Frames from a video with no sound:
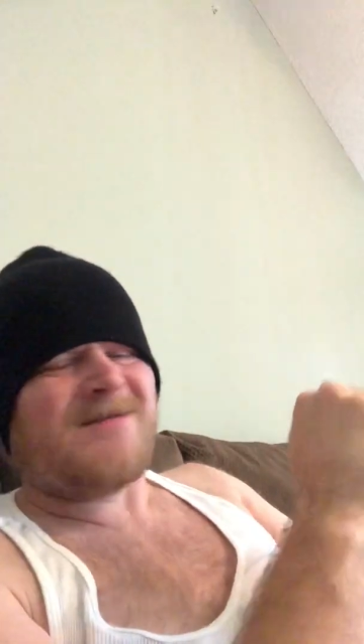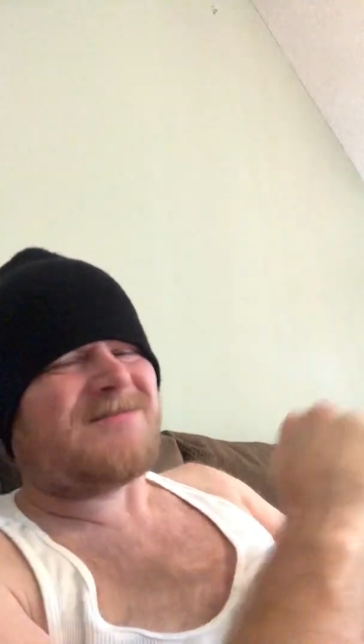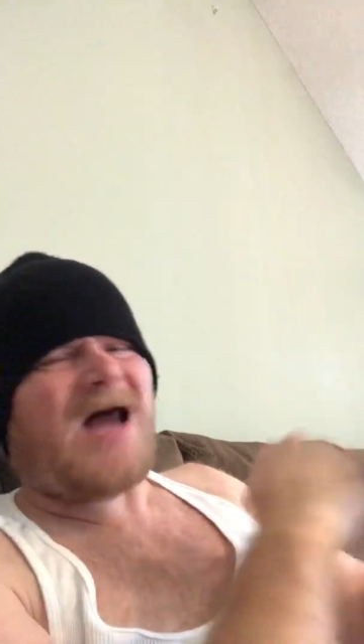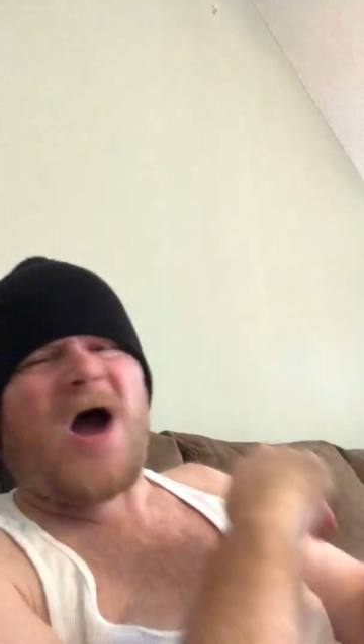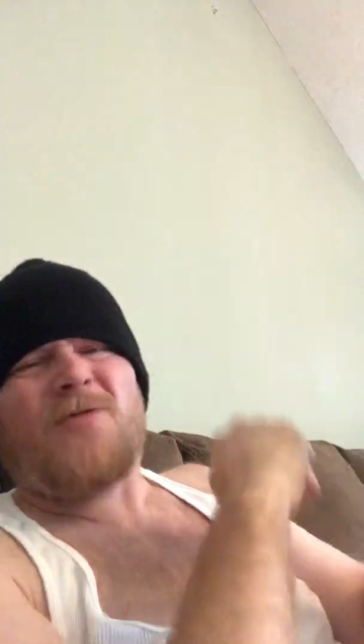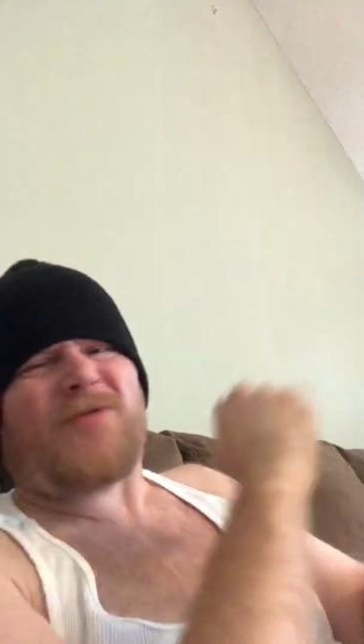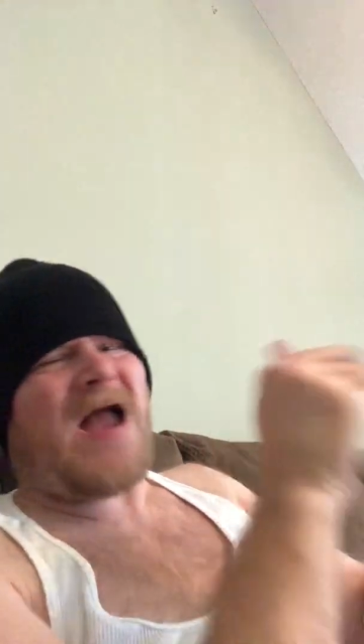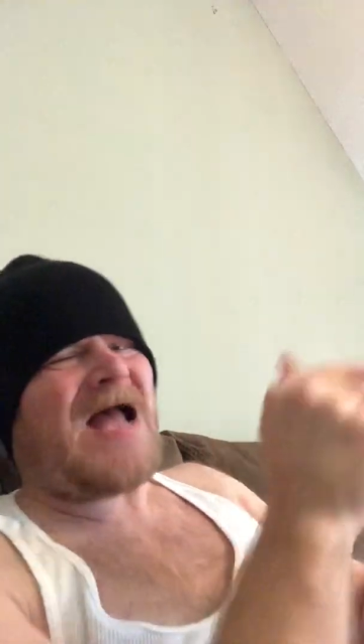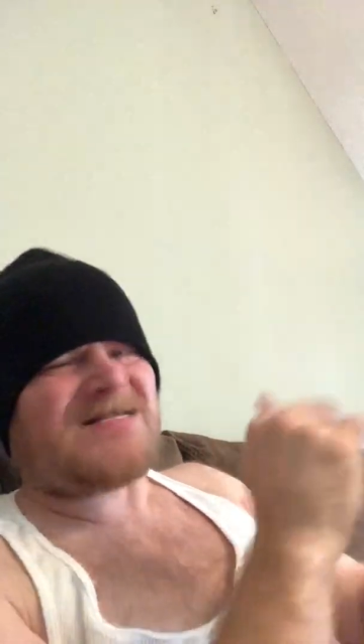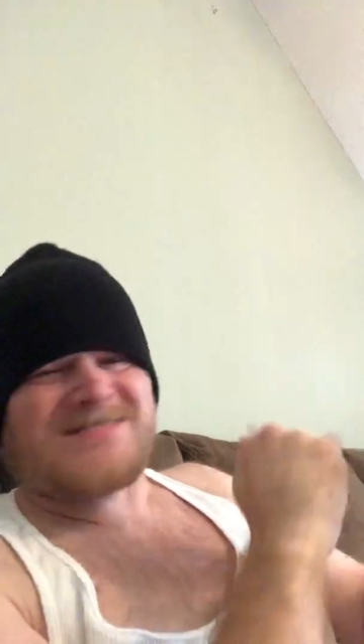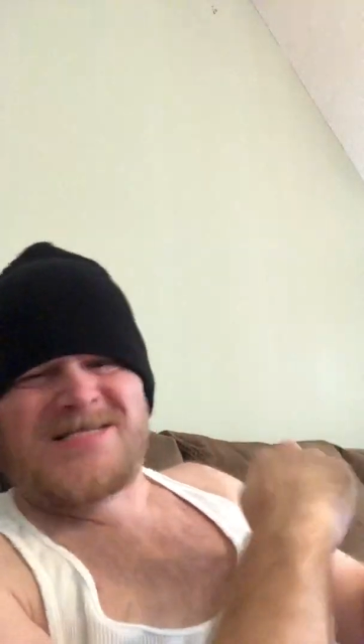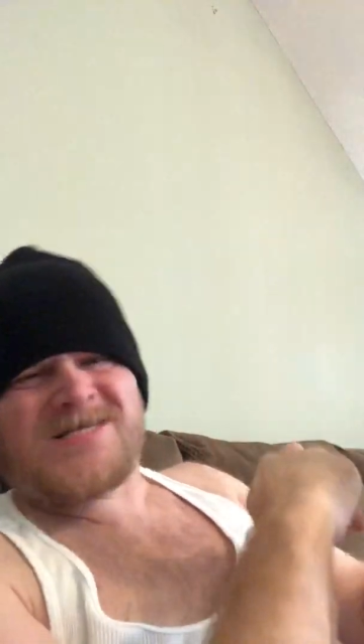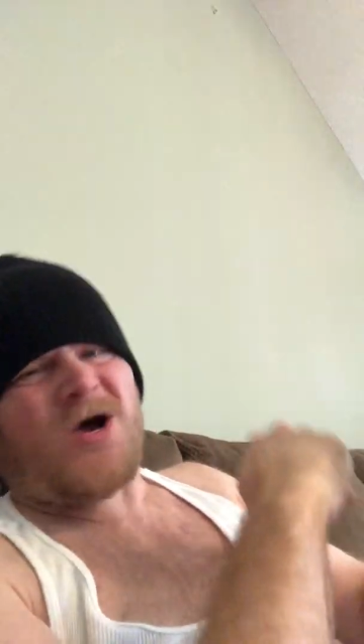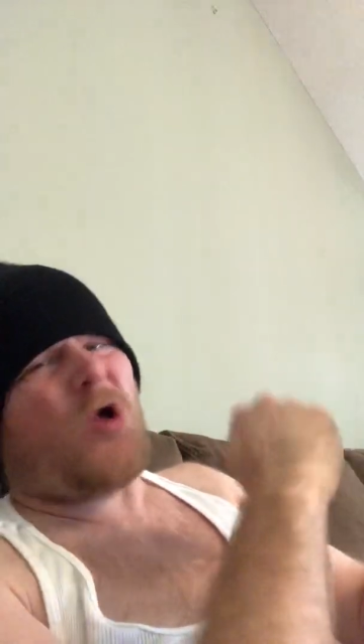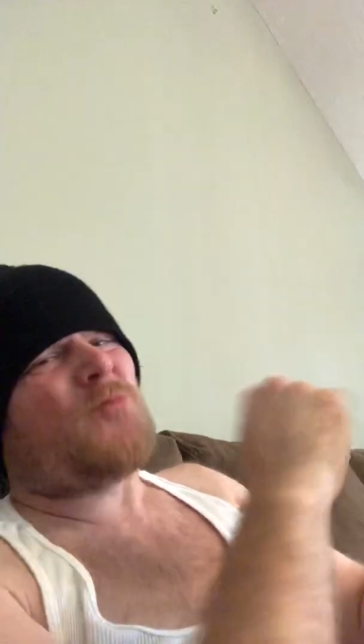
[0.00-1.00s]
Not rats
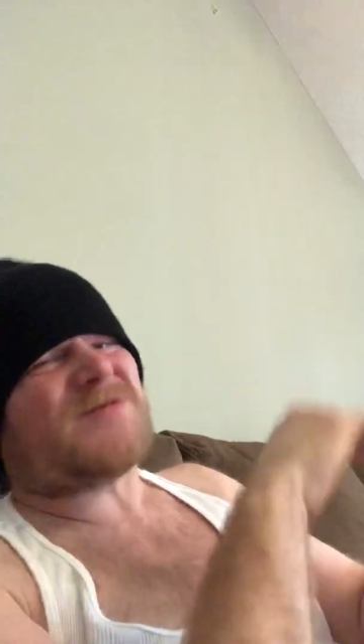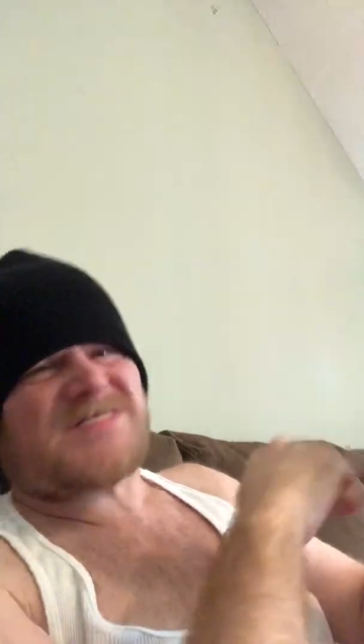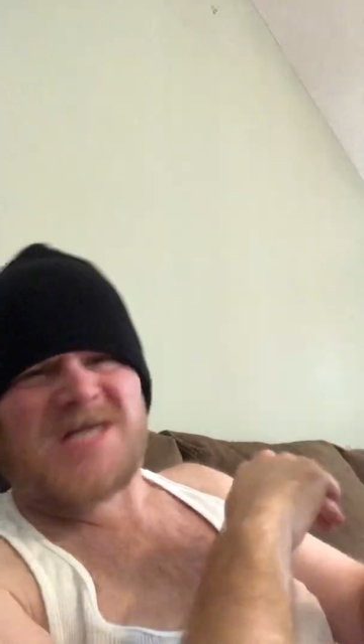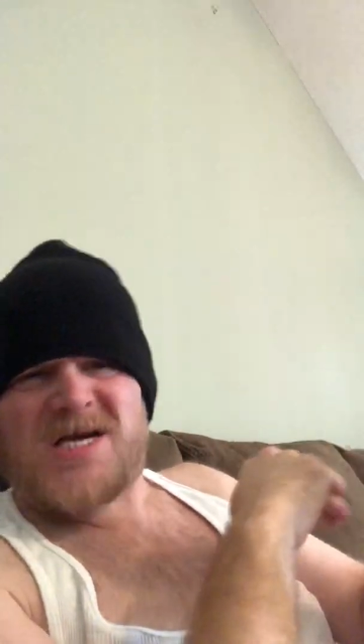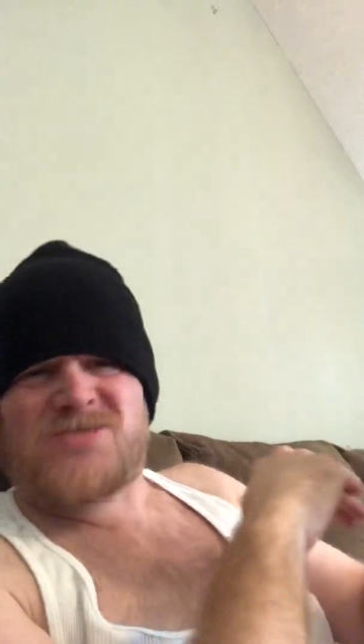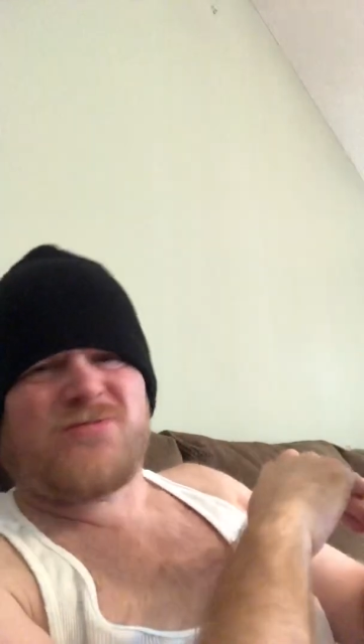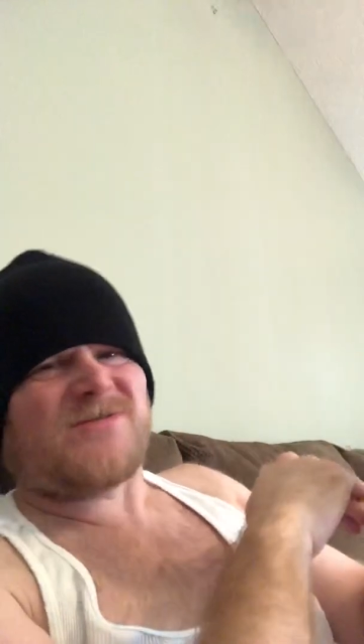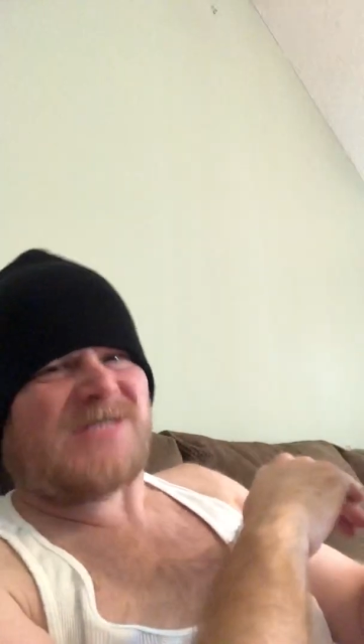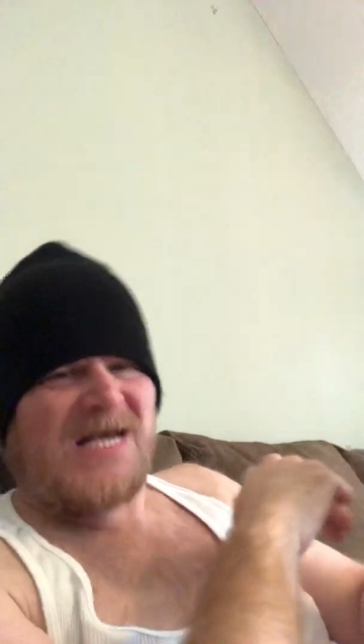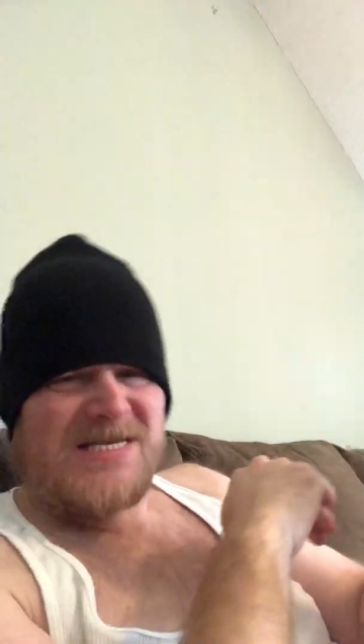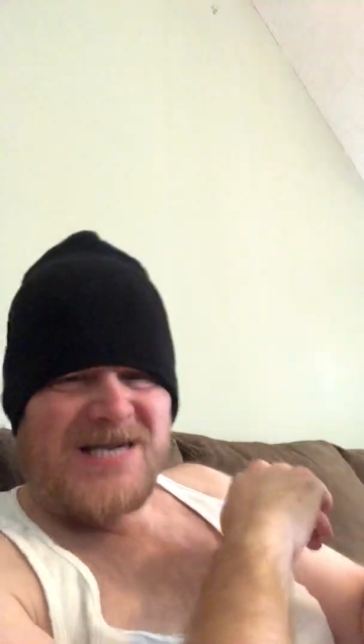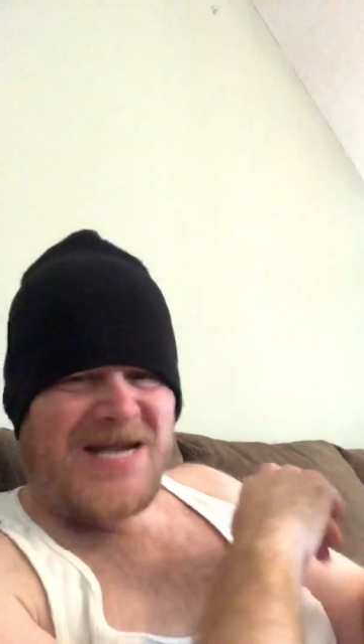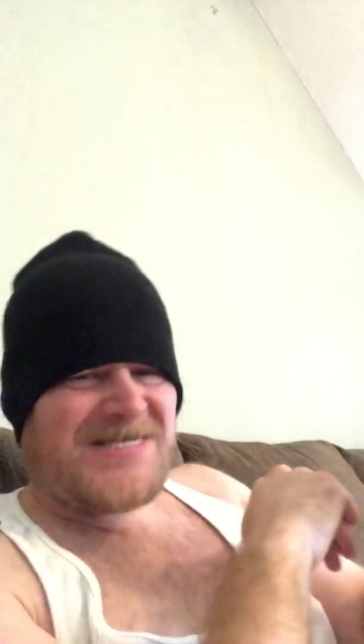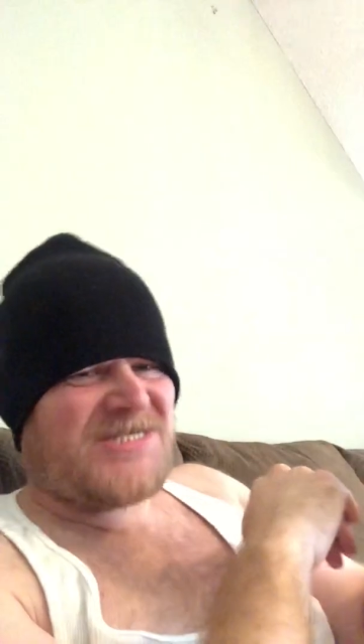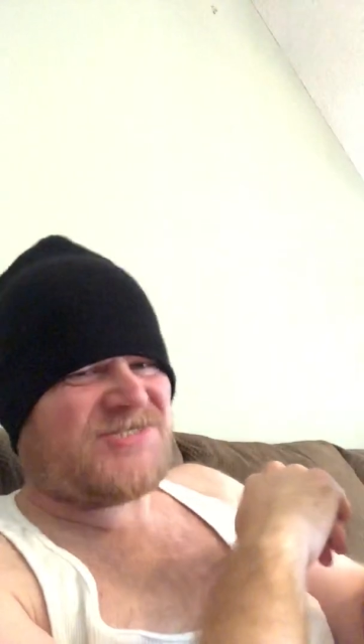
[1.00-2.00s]
like the homosexual
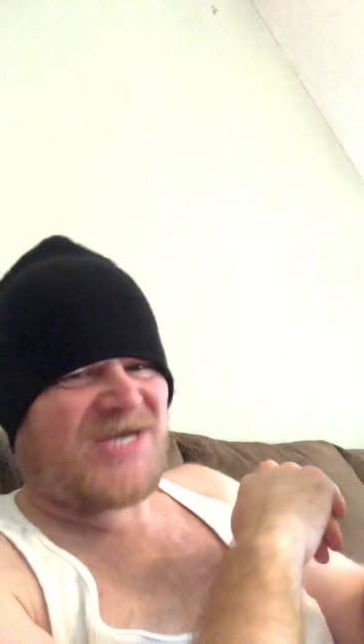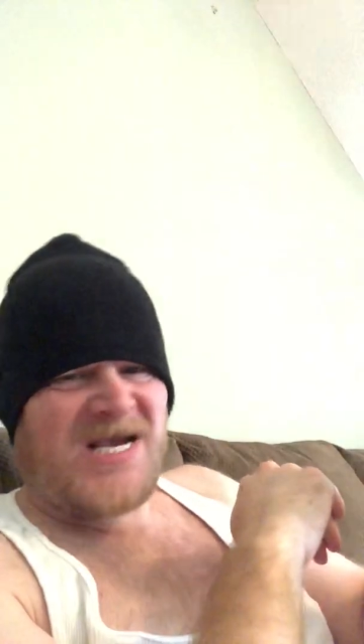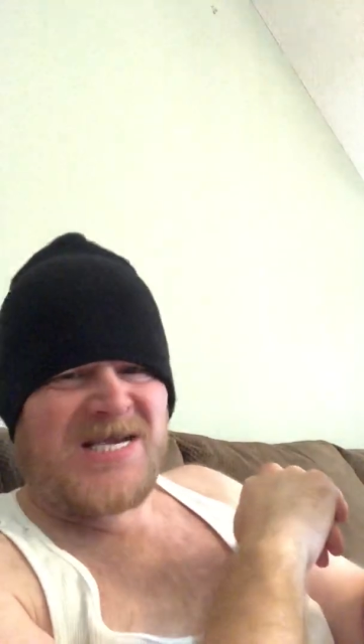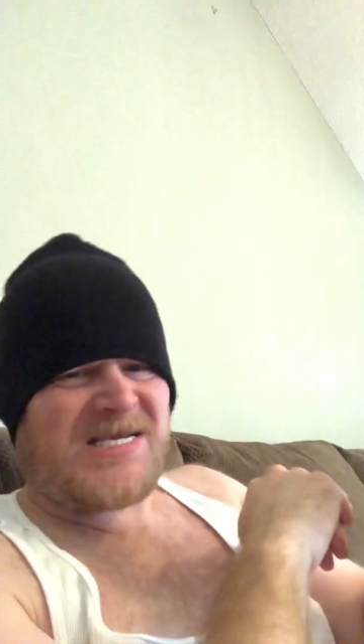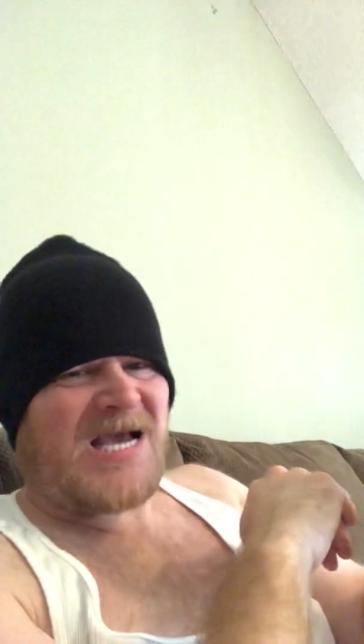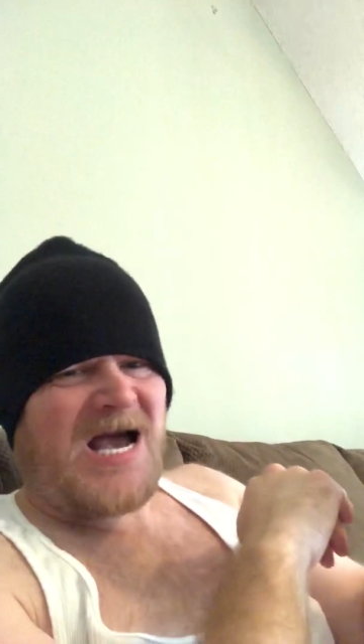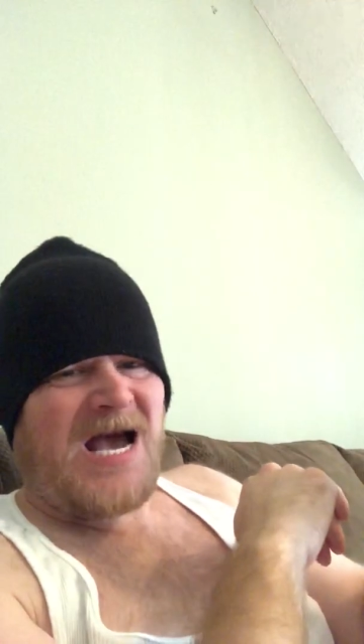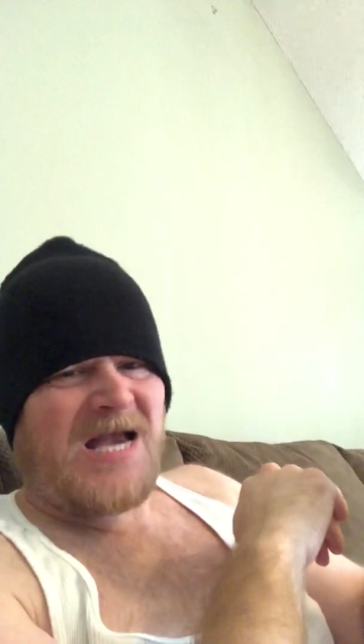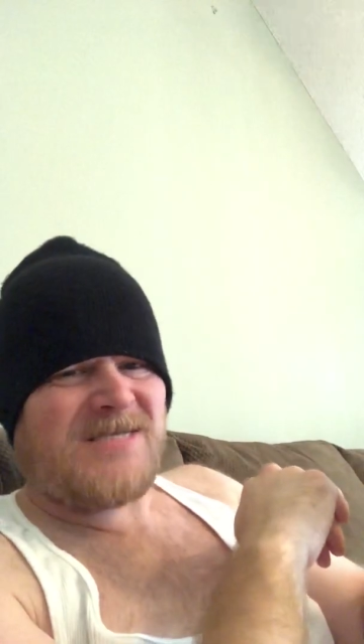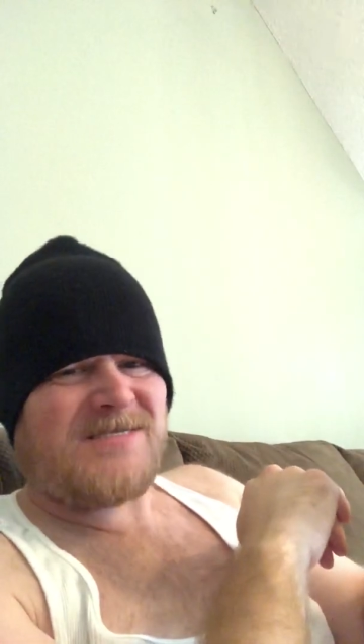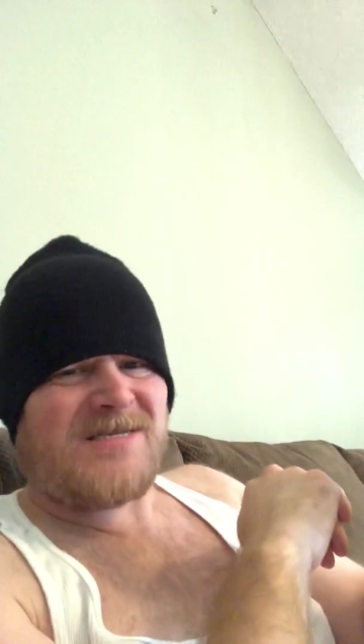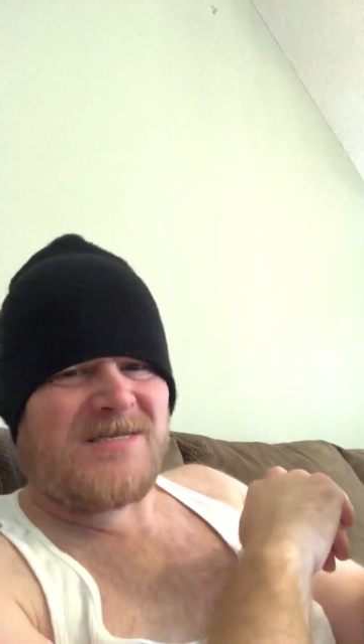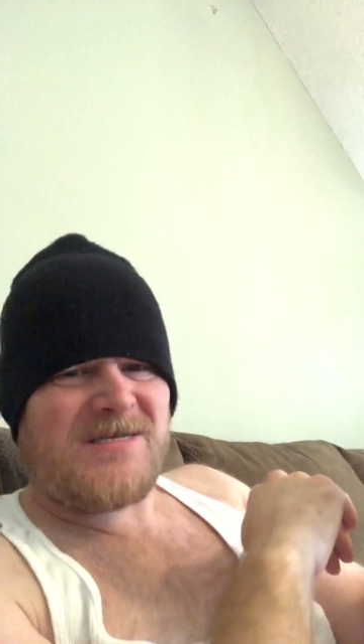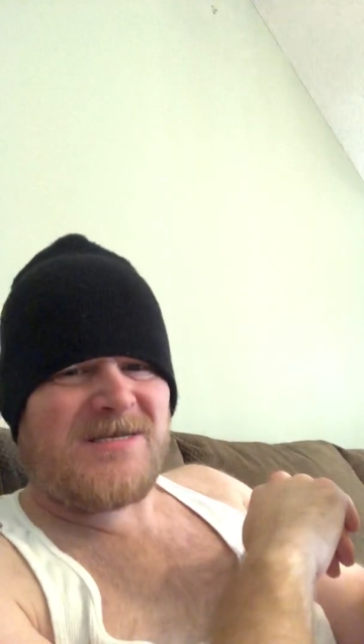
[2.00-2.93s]
1090J kind.